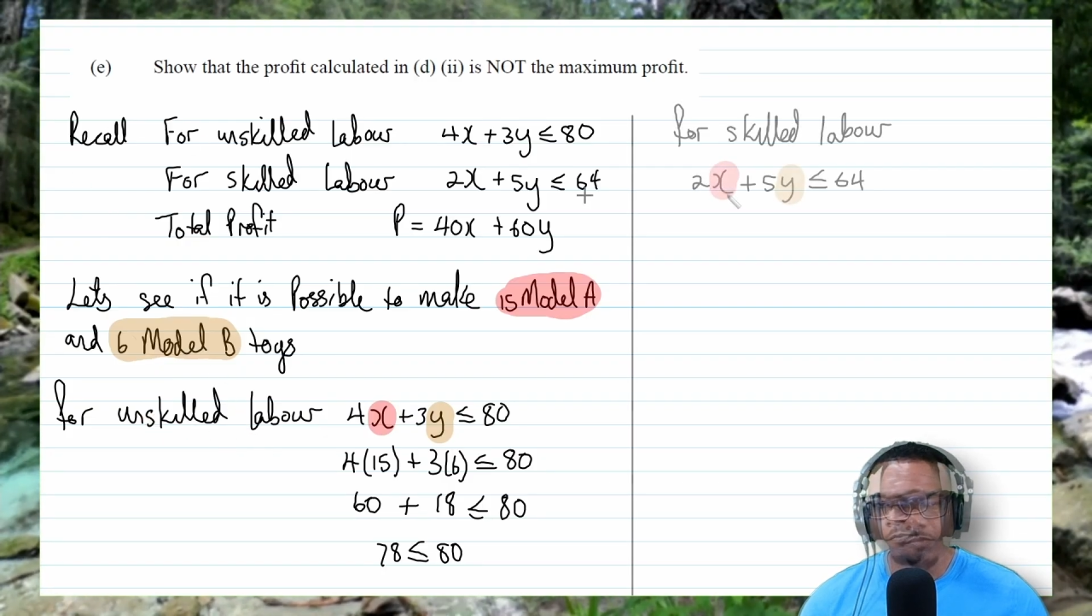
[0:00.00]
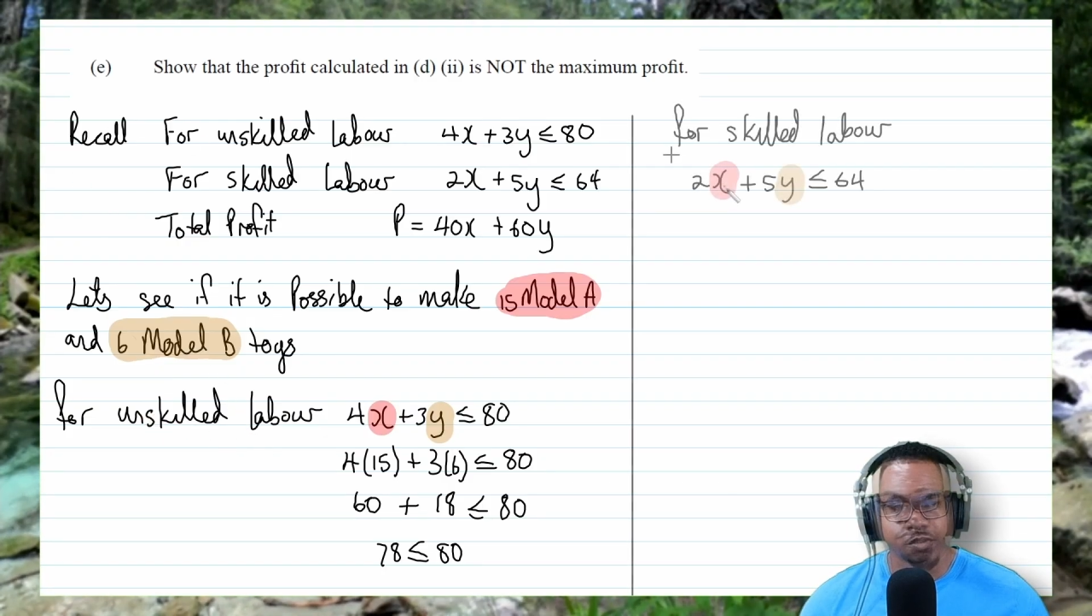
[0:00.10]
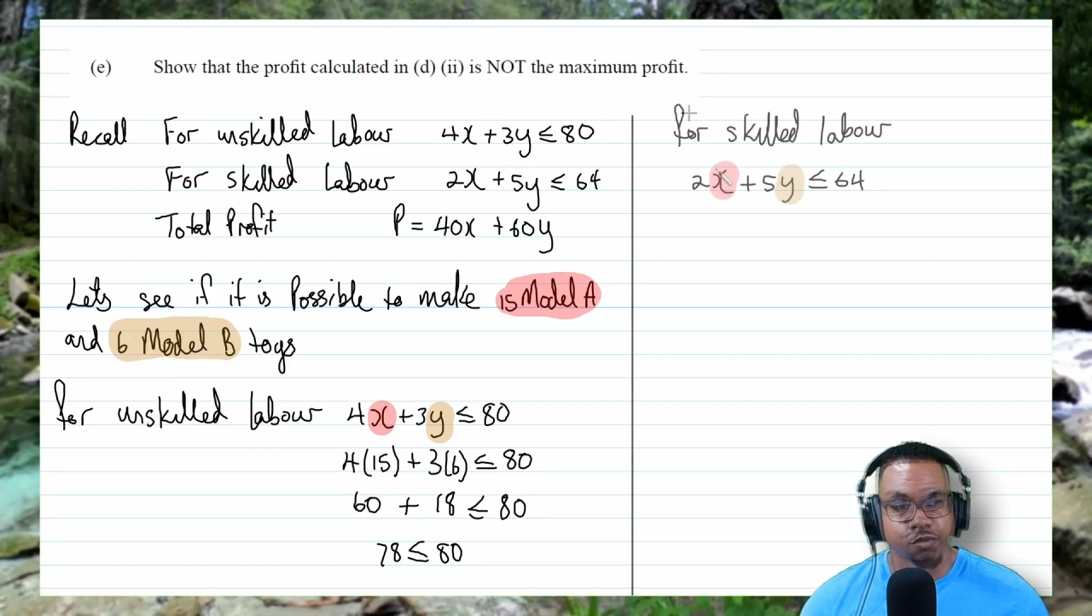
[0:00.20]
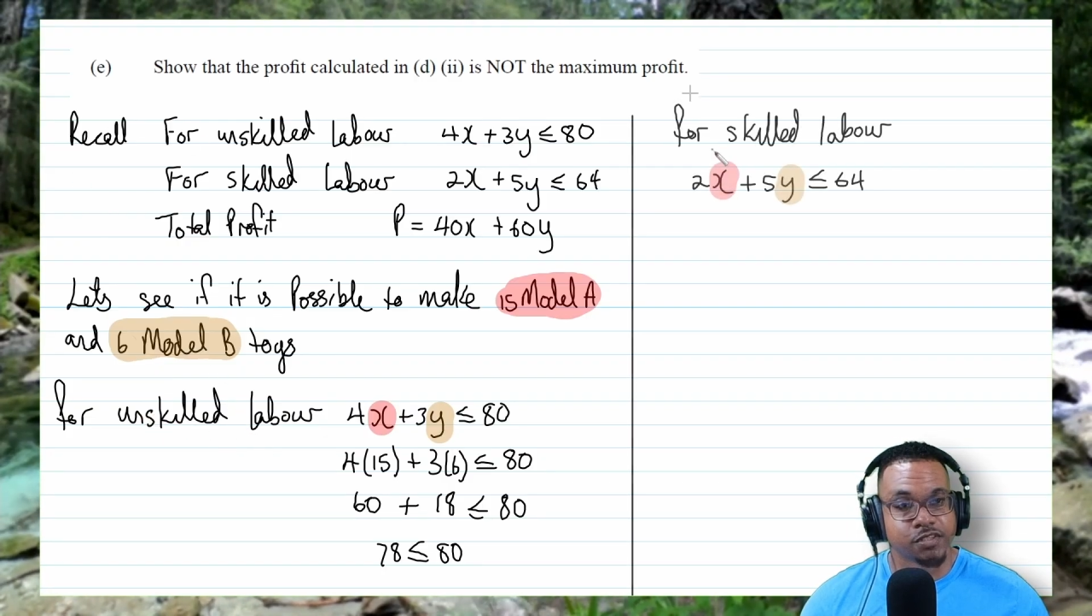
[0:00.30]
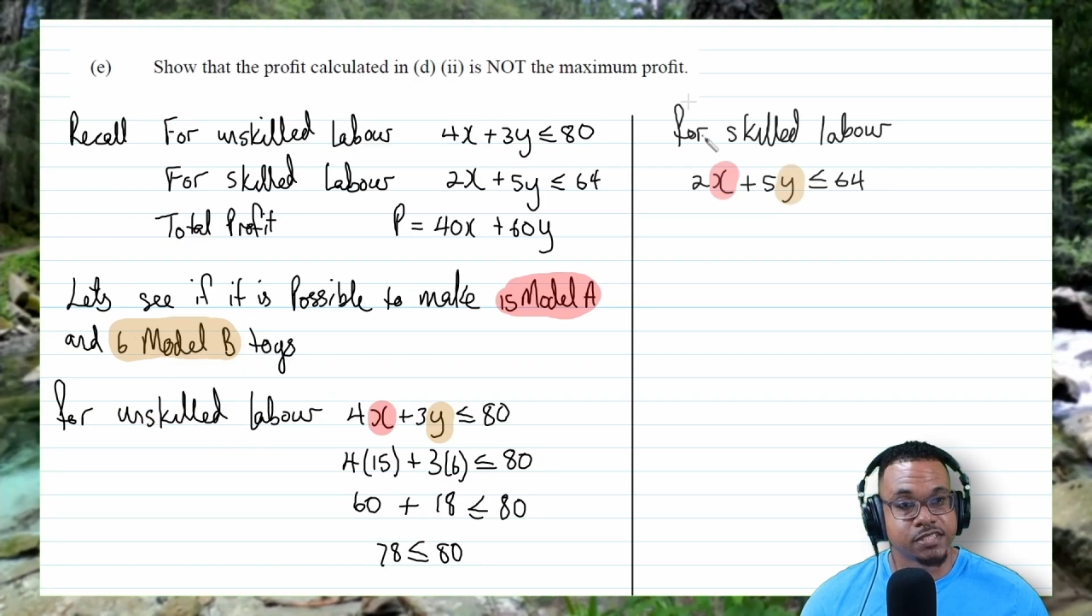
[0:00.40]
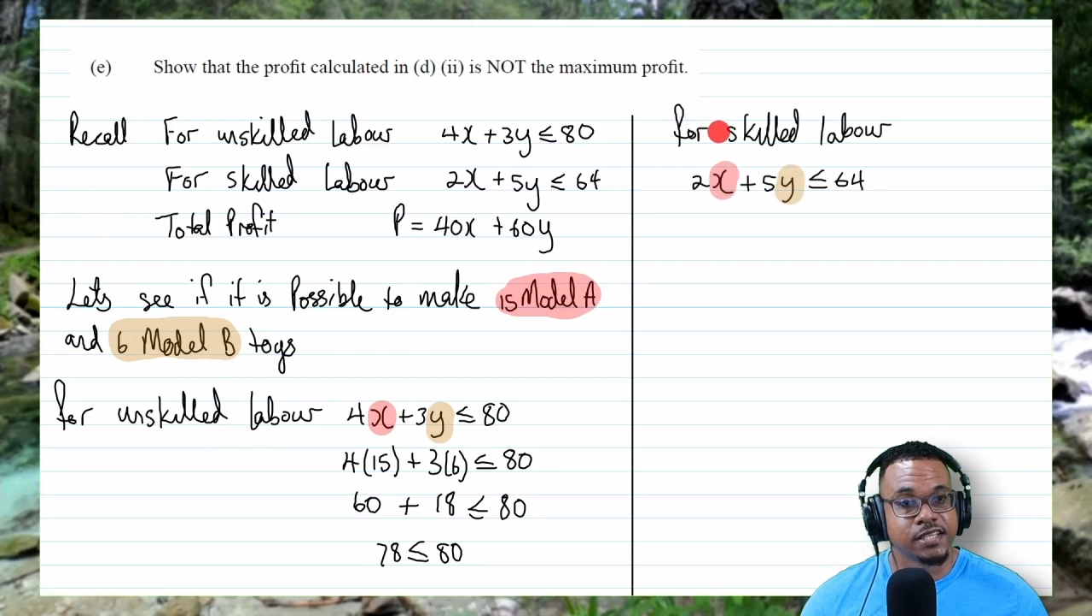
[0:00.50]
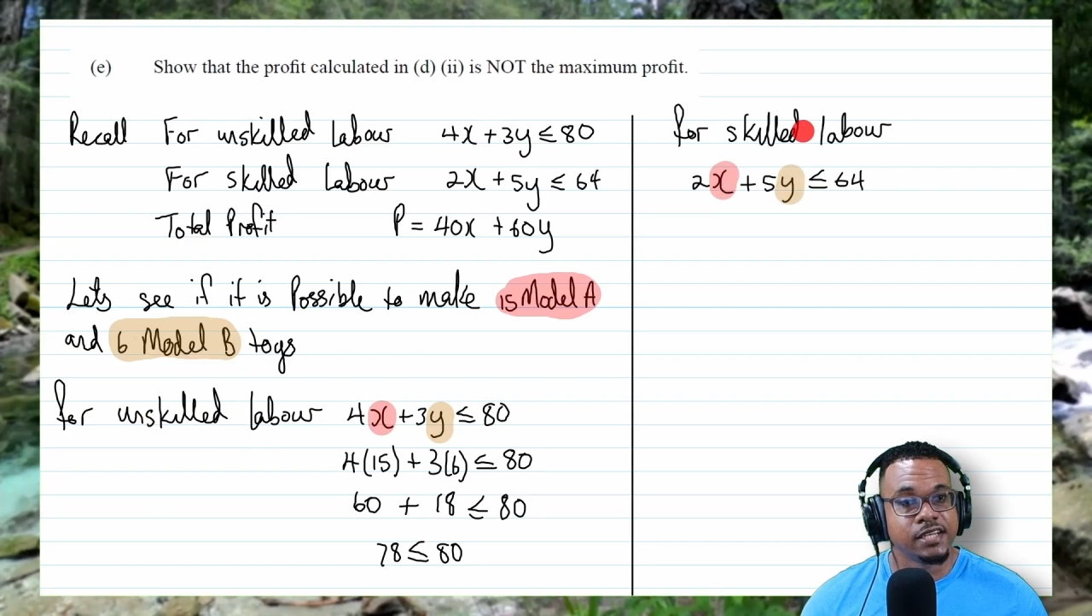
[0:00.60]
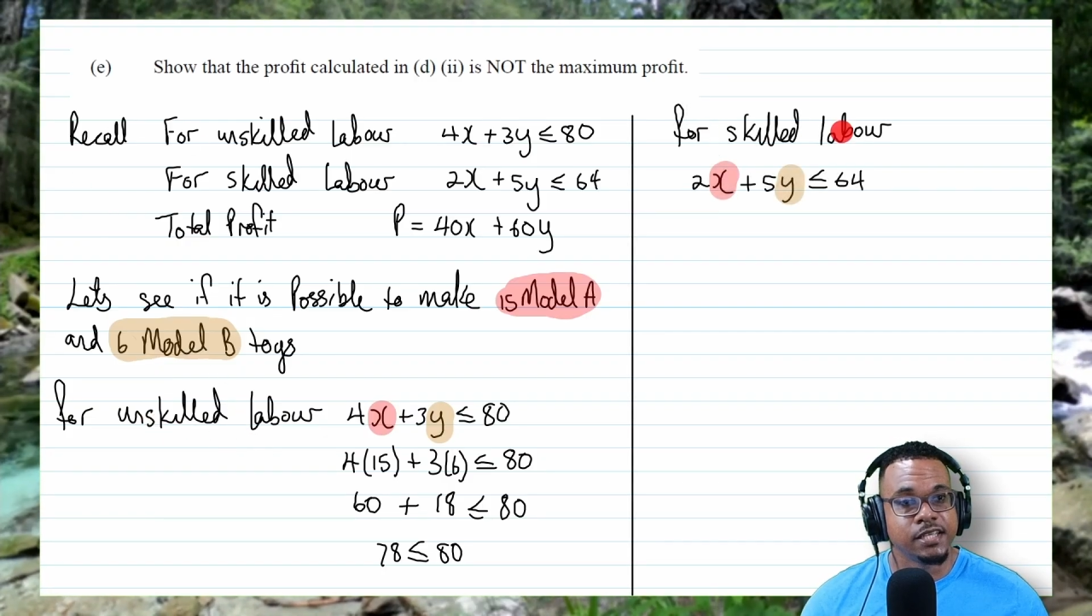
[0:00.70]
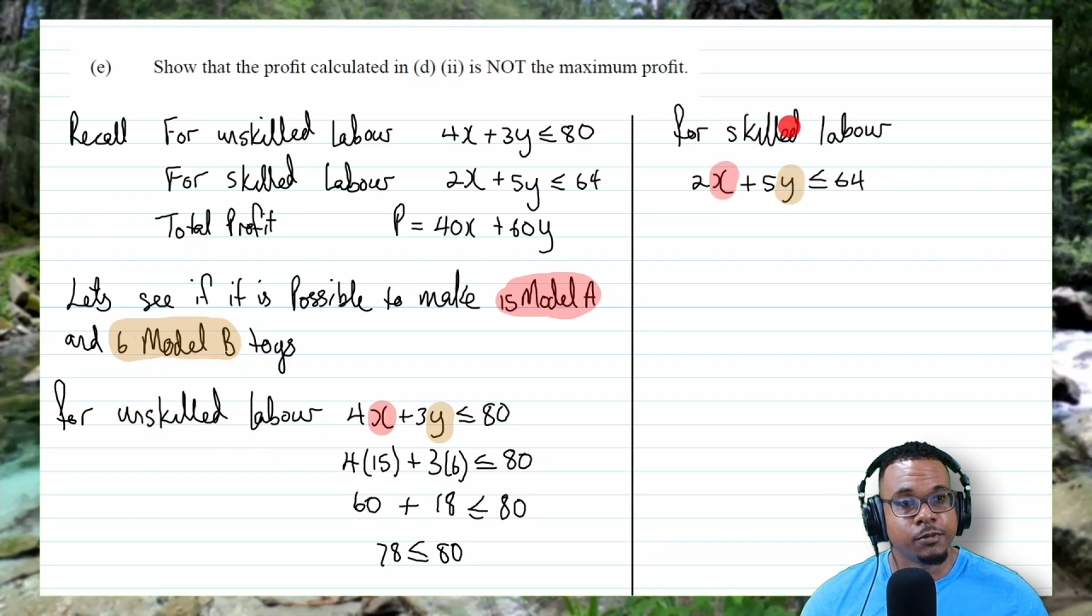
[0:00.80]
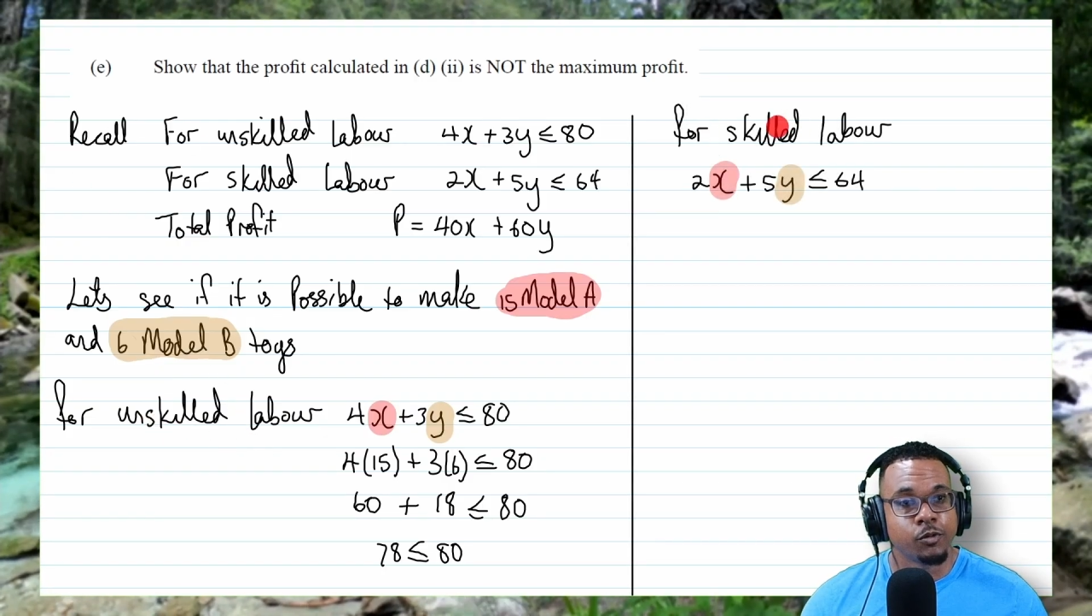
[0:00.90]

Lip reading: So for skilled labor,